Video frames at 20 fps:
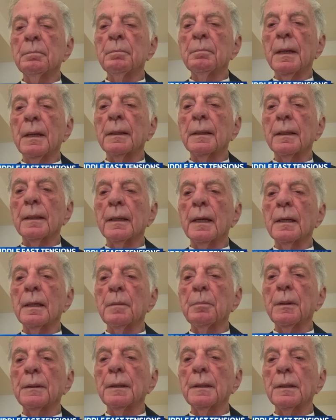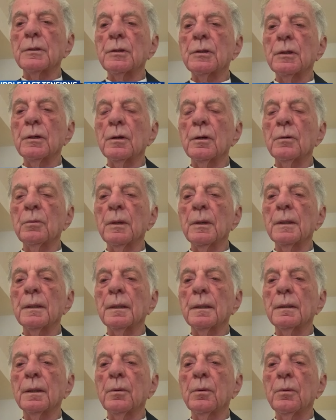making any prediction on
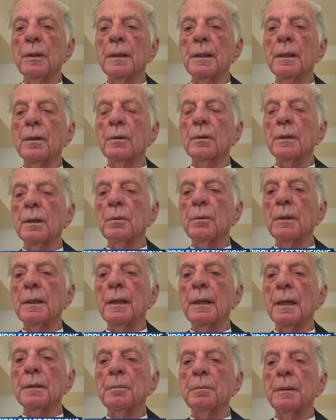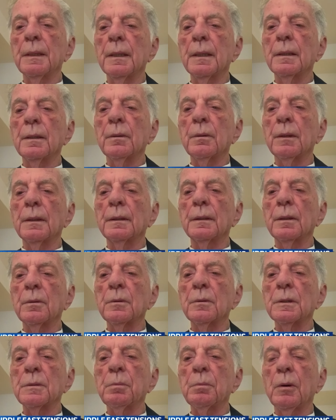whether there will or there will not be an Iranian
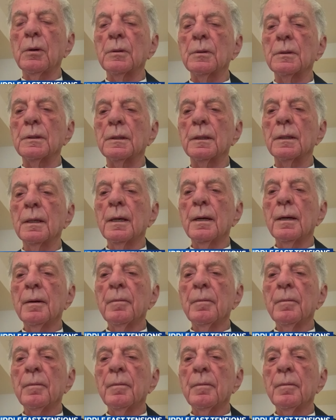response